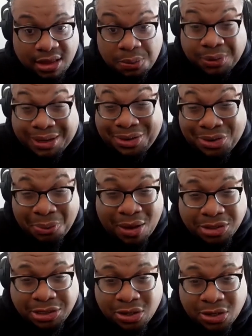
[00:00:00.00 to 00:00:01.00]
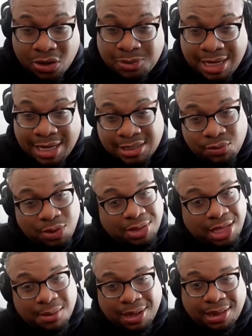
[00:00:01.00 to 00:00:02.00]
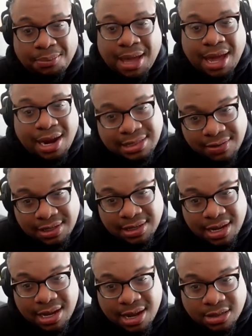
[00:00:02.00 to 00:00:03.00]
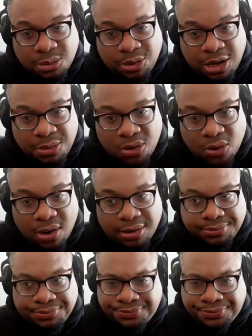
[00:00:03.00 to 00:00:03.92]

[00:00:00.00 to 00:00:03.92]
the political power she holds because of when you think about the balance of the Supreme Court.